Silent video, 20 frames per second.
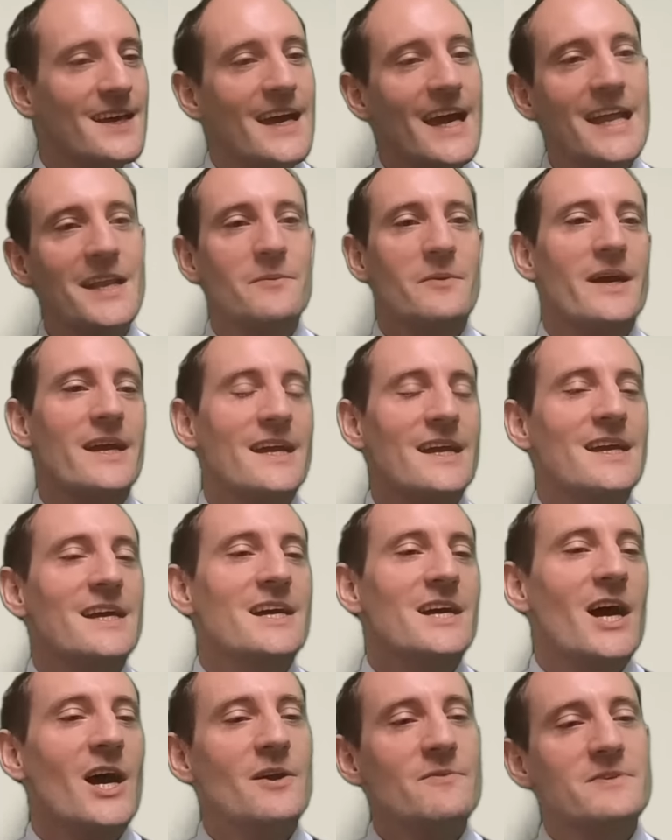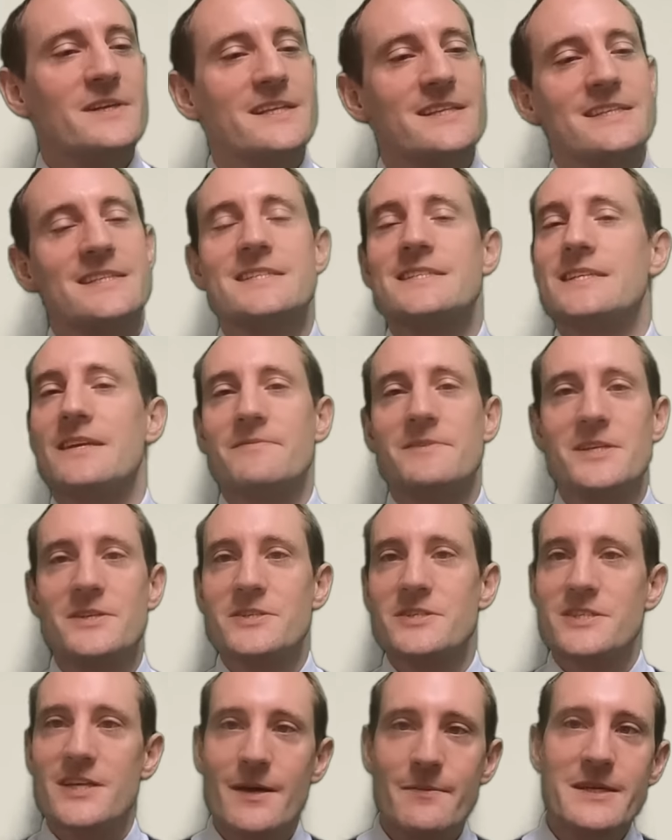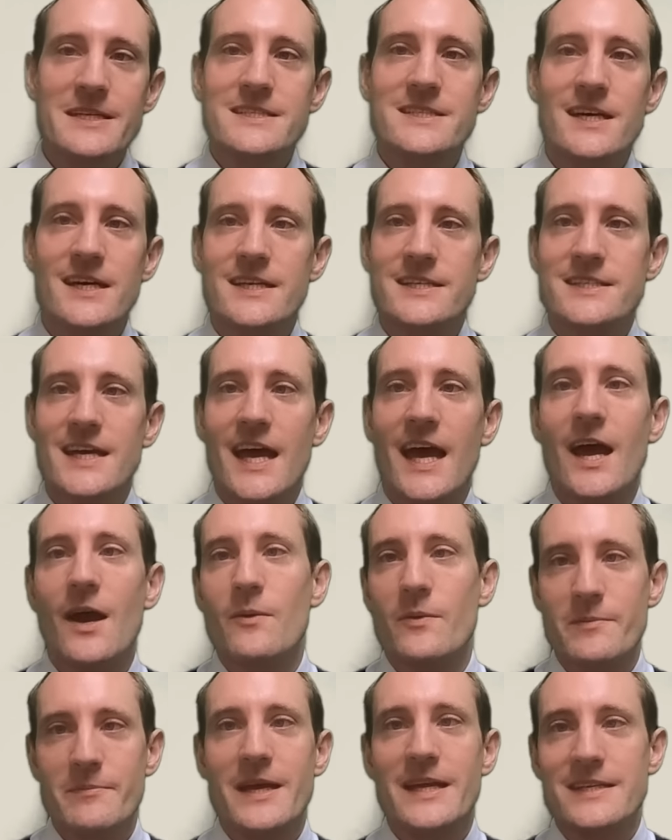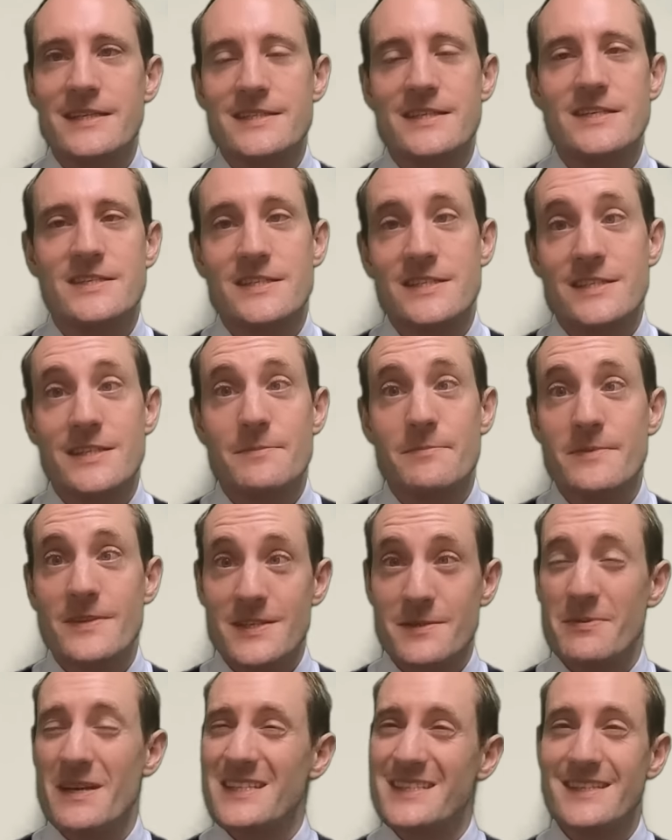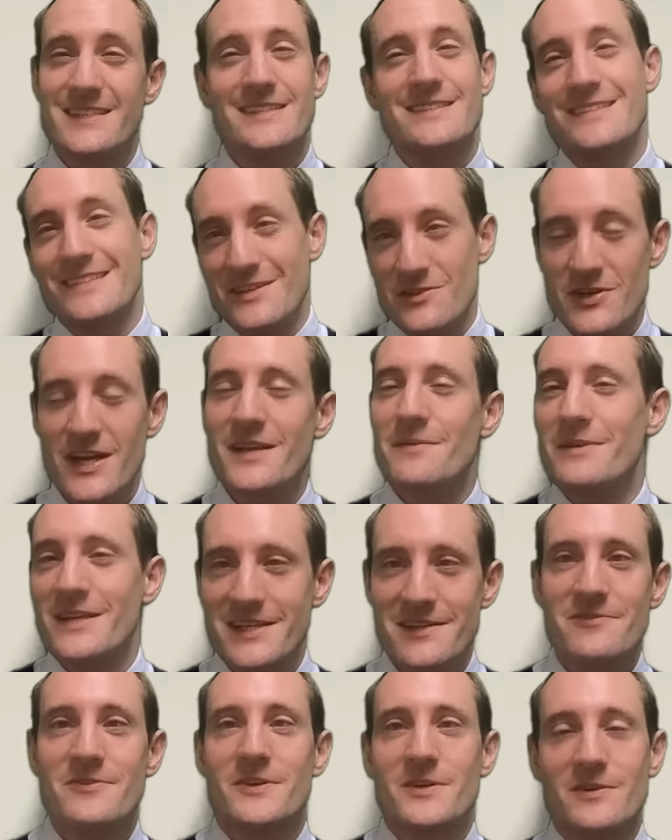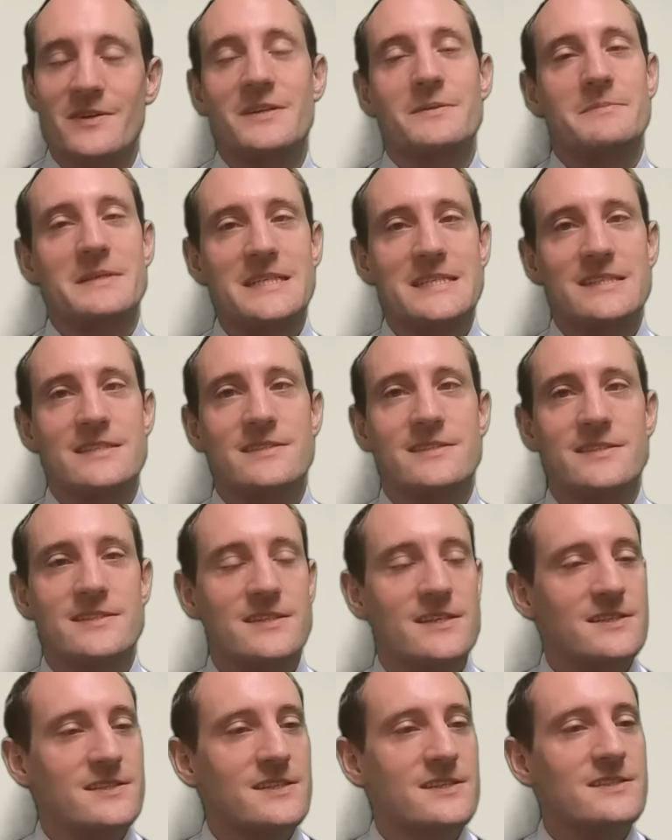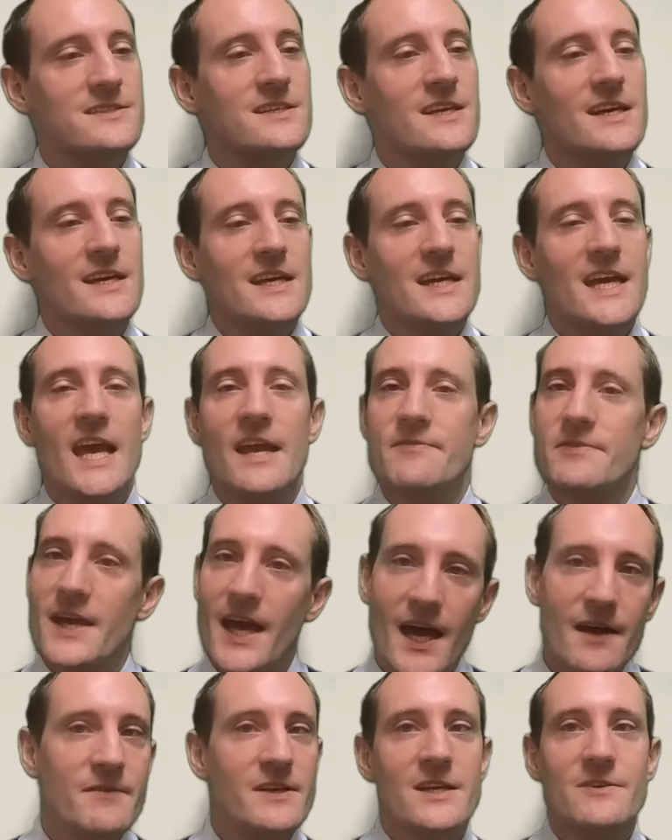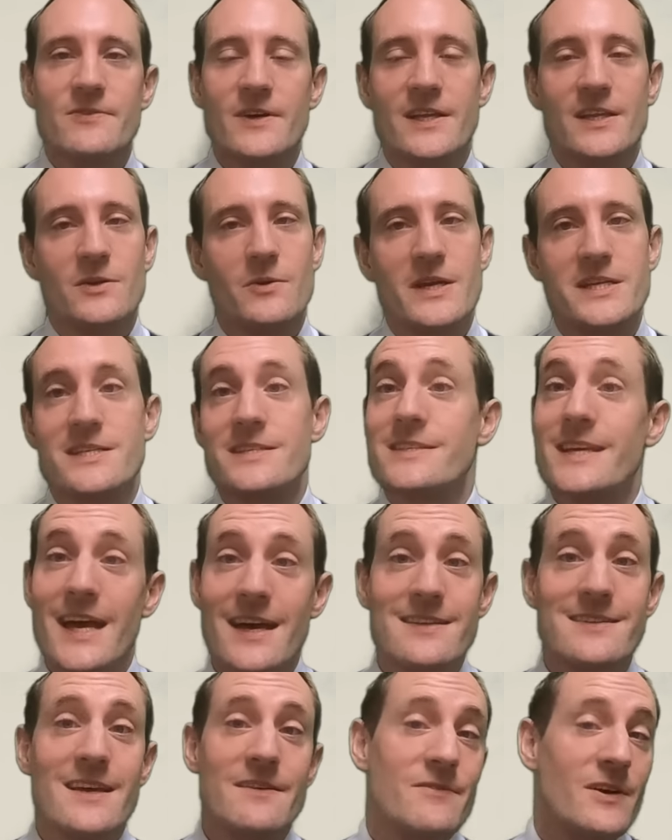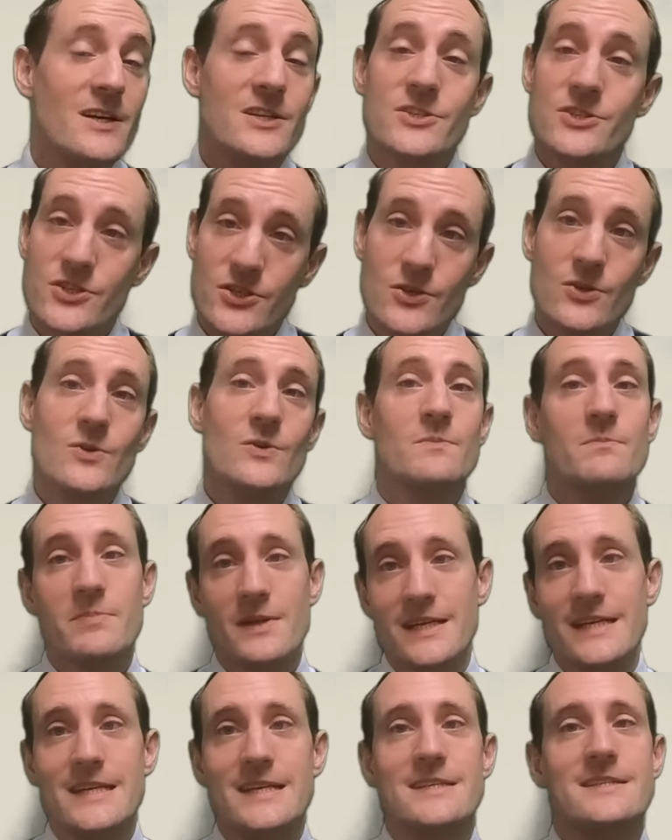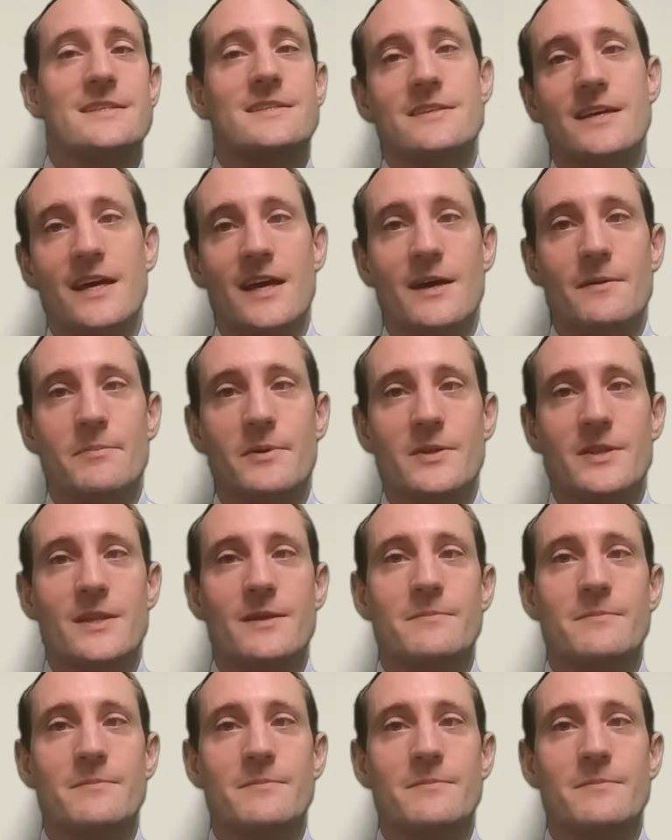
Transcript: Anyway, hopefully this has given you some insight into how we make decisions, especially these incredibly difficult admissions decisions. If you have any further questions, as ever, do please put